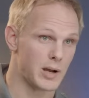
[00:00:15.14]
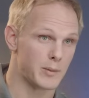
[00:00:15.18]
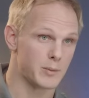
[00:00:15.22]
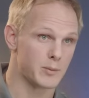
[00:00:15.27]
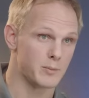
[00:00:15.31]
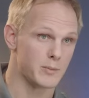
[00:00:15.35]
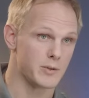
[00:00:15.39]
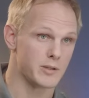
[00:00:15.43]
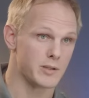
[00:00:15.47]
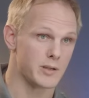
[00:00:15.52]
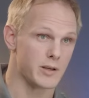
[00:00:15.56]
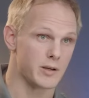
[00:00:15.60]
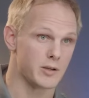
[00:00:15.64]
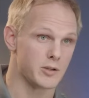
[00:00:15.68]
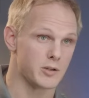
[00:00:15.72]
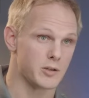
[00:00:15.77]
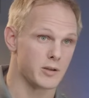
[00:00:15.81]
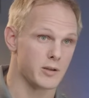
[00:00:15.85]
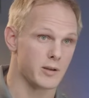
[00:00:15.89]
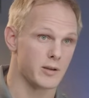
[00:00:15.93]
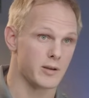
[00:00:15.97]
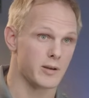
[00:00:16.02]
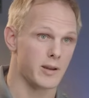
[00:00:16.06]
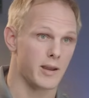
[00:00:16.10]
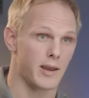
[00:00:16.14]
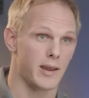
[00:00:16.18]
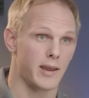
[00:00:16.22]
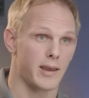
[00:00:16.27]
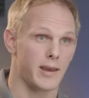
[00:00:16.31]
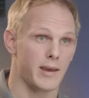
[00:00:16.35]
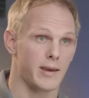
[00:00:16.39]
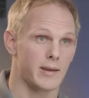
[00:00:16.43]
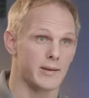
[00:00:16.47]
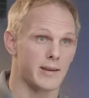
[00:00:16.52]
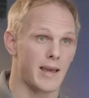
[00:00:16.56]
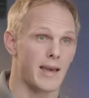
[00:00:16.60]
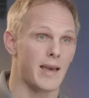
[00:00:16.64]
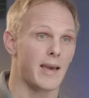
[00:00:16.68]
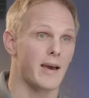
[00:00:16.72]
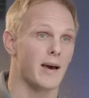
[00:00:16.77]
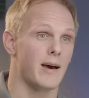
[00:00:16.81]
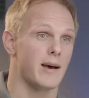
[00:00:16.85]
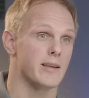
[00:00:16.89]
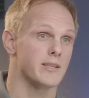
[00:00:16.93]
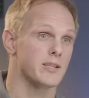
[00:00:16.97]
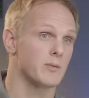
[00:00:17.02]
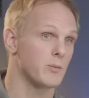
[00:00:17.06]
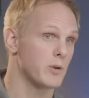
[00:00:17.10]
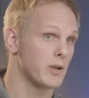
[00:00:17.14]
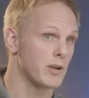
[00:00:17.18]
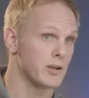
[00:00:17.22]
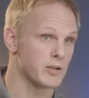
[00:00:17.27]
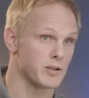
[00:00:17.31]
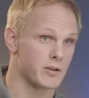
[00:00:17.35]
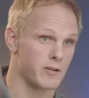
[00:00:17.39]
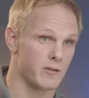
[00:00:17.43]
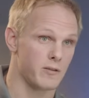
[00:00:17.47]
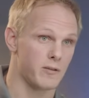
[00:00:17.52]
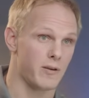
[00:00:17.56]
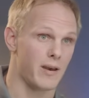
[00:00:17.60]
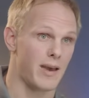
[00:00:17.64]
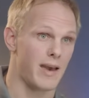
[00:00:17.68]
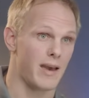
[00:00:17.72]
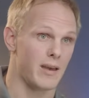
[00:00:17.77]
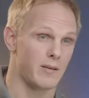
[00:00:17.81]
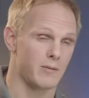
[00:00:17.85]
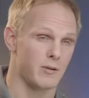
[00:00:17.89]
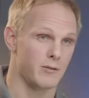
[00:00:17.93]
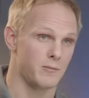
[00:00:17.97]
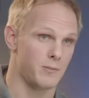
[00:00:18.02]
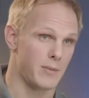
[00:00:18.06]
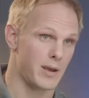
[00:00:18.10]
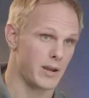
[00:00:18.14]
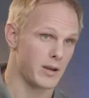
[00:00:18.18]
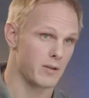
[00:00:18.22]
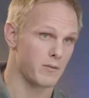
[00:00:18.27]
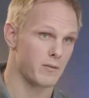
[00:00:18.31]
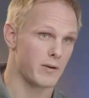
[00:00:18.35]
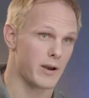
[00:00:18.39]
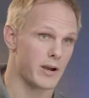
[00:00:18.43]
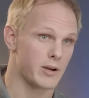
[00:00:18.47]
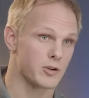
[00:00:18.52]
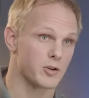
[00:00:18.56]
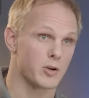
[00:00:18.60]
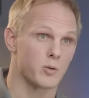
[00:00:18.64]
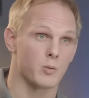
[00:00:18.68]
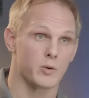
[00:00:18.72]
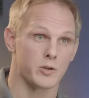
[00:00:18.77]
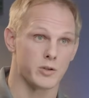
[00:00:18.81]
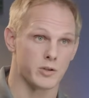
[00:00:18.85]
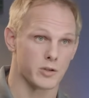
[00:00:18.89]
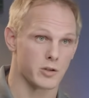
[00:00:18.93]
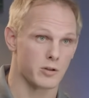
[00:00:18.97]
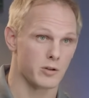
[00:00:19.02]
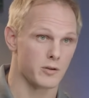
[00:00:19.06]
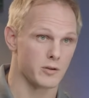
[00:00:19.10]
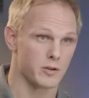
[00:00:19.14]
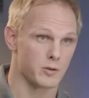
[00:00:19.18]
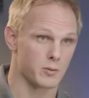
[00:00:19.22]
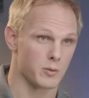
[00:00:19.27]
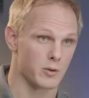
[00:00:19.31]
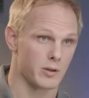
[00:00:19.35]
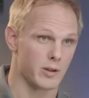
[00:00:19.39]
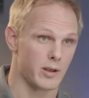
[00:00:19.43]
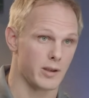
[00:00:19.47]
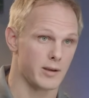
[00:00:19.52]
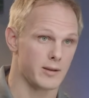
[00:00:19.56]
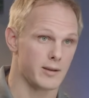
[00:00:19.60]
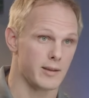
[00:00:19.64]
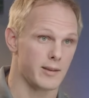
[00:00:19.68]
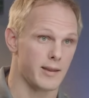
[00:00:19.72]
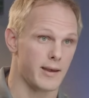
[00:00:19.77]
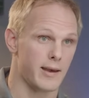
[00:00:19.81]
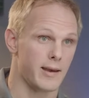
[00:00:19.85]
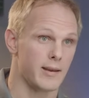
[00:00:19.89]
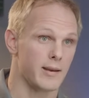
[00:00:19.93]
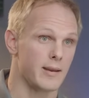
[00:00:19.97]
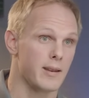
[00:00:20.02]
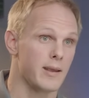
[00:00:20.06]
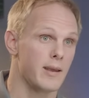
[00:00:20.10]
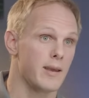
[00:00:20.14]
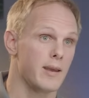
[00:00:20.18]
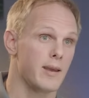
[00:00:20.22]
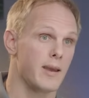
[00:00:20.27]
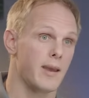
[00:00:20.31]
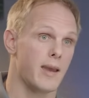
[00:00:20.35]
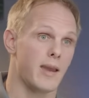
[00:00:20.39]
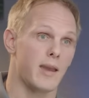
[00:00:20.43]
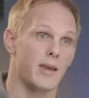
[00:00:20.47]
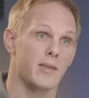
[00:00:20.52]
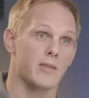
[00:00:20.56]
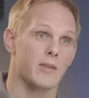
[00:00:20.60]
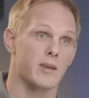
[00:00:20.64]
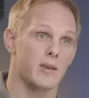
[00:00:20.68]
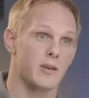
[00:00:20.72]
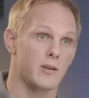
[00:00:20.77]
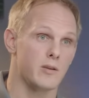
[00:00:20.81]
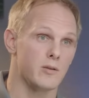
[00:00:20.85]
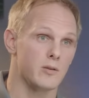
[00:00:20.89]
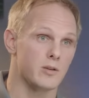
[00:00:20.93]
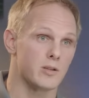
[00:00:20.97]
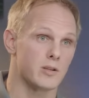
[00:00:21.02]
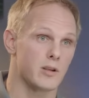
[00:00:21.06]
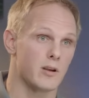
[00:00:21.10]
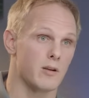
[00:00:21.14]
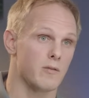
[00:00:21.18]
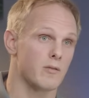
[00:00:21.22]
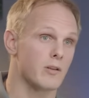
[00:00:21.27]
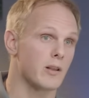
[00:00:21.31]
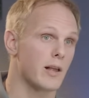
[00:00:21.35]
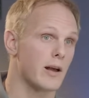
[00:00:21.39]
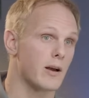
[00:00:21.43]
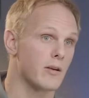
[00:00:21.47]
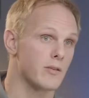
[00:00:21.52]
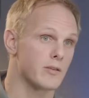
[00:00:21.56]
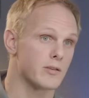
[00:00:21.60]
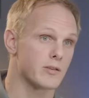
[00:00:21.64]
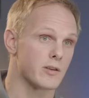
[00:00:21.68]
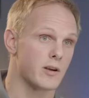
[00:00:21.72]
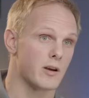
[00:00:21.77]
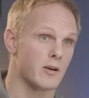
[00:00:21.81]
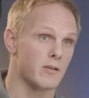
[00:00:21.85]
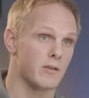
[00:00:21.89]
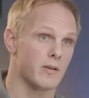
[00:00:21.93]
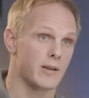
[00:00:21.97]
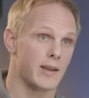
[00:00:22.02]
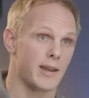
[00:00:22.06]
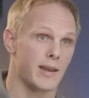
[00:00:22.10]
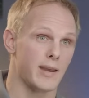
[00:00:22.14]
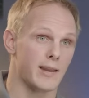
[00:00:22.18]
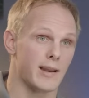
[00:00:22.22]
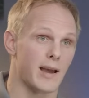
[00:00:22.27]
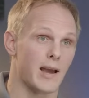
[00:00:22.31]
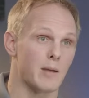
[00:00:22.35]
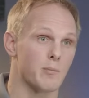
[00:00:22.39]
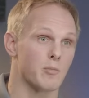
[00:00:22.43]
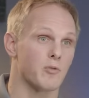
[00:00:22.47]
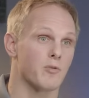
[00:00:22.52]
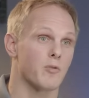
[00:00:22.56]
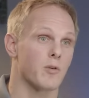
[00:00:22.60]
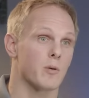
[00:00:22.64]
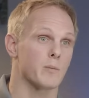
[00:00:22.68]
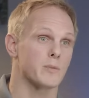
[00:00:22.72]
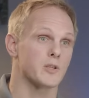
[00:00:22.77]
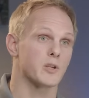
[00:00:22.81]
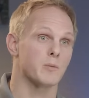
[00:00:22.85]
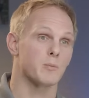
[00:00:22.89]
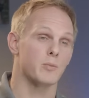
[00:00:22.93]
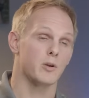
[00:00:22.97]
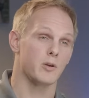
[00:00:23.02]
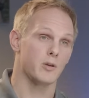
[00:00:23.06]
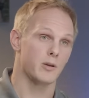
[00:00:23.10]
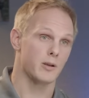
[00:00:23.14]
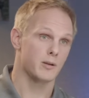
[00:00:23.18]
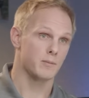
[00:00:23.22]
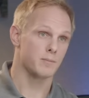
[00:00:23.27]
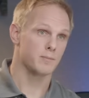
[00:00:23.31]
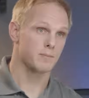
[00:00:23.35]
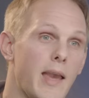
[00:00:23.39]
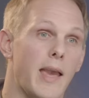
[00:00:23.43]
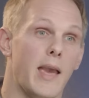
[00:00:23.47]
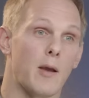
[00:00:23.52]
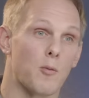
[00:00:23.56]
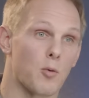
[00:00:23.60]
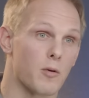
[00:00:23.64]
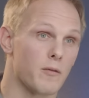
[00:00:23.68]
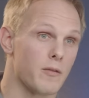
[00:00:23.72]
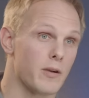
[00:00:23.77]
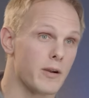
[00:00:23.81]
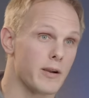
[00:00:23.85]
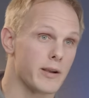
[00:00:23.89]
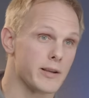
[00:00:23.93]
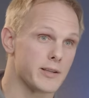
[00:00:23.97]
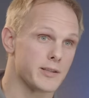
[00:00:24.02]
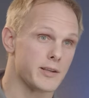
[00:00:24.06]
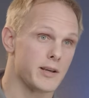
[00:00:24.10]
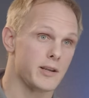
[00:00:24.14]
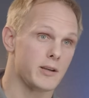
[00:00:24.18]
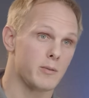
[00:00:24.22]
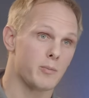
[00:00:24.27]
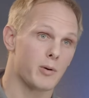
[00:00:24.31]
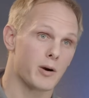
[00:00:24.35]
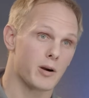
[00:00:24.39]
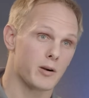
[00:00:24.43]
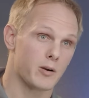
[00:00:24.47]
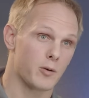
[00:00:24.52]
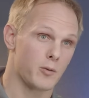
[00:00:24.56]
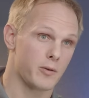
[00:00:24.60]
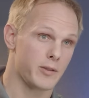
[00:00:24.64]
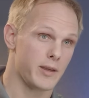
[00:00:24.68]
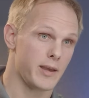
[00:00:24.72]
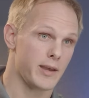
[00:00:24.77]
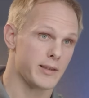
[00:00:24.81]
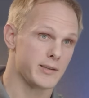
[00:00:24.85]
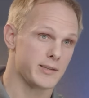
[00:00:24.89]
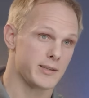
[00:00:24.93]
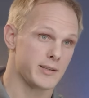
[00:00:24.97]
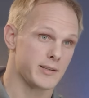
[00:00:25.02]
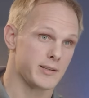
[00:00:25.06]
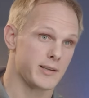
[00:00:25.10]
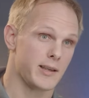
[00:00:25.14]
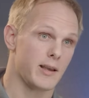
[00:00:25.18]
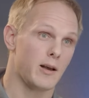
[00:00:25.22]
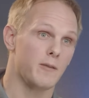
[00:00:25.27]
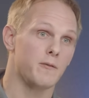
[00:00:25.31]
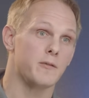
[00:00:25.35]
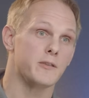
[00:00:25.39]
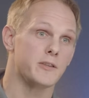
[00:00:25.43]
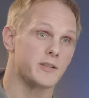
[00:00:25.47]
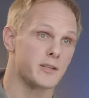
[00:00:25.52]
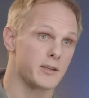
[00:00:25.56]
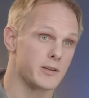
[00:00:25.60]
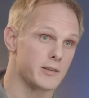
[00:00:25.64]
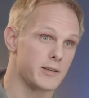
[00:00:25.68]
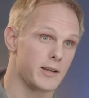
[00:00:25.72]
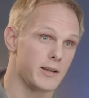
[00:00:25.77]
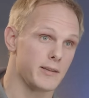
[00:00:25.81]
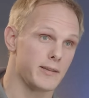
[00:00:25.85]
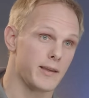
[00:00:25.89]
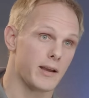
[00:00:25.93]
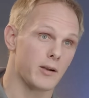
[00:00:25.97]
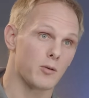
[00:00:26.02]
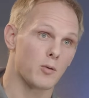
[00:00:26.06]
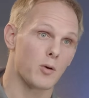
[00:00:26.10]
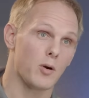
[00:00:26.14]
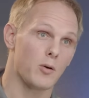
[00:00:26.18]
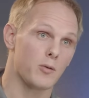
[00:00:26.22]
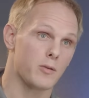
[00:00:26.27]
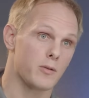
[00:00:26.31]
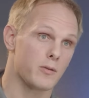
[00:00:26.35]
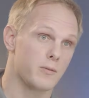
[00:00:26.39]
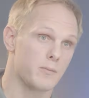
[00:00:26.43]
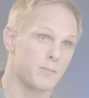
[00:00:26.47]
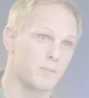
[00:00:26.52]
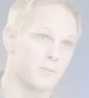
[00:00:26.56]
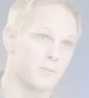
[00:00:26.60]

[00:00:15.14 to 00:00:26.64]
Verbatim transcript: optimization and uh, simulation of additive manufacturing, which is closely related to that, and the use of cloud solving and high performance computing. And we're very excited to partner with Ansys to help facilitate that growth.